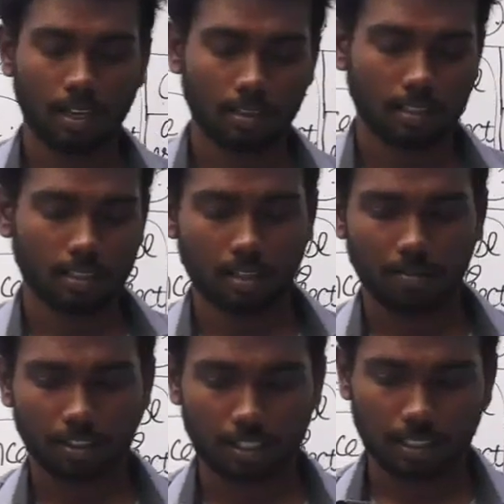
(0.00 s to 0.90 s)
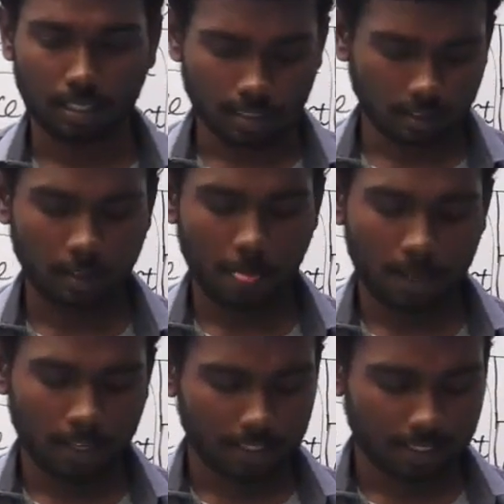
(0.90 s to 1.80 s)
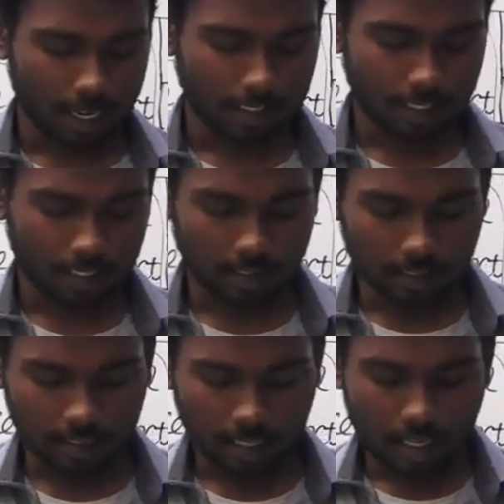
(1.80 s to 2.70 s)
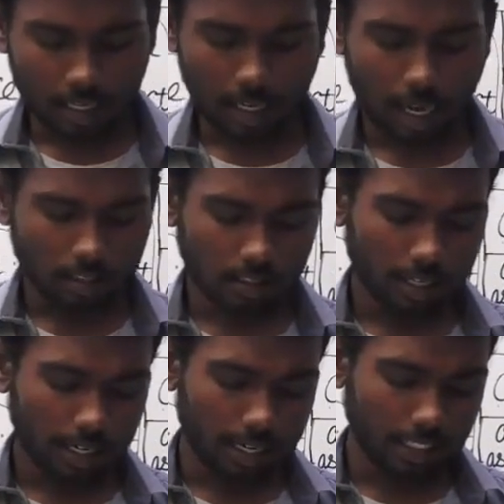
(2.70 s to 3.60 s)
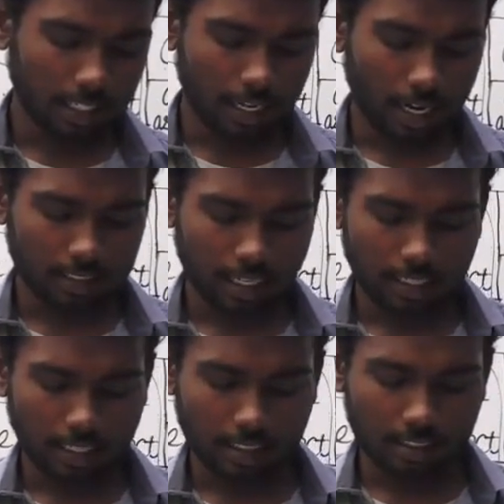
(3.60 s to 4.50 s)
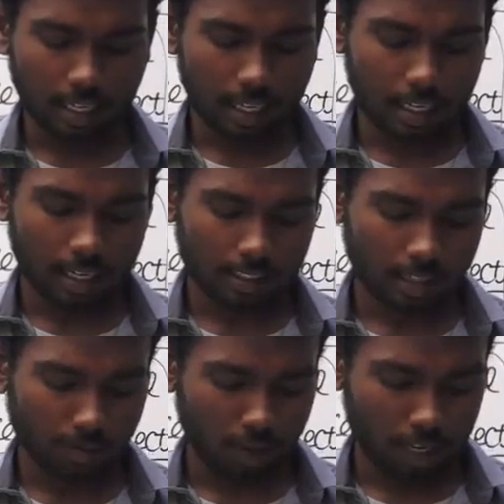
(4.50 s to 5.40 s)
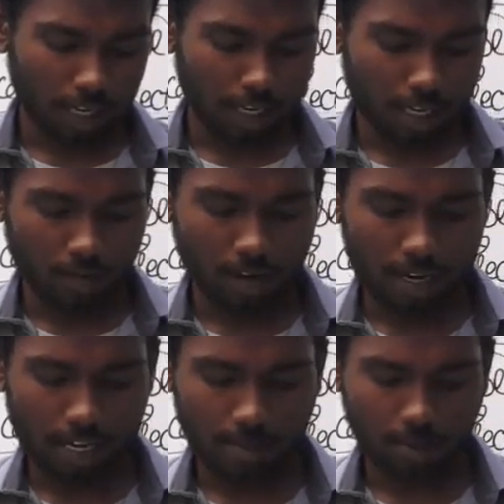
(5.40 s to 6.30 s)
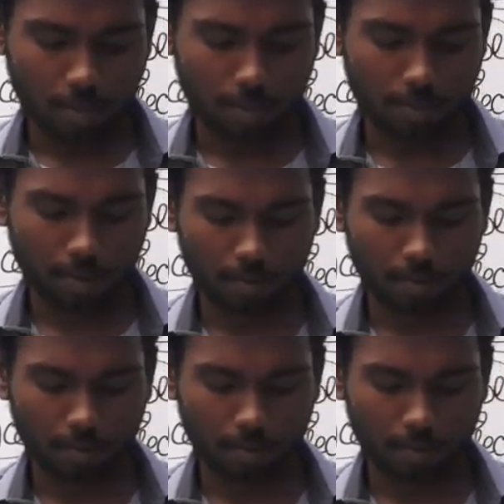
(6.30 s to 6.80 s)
This is the first sentence. The second sentence is caste, religion and gender is the reason for inequality among people.